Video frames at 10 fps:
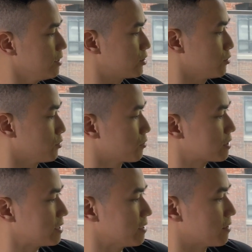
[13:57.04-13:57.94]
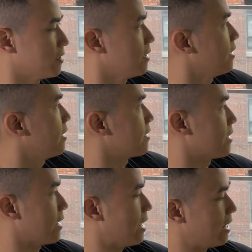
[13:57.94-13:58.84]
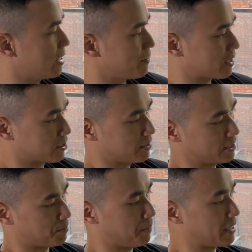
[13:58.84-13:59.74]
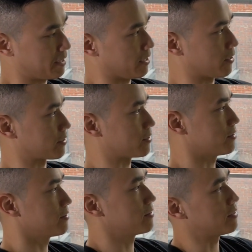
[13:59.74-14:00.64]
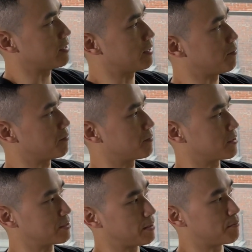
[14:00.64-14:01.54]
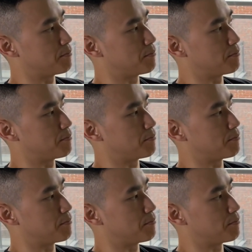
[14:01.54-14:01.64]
So you'll notice here that I'm actually this pink character because my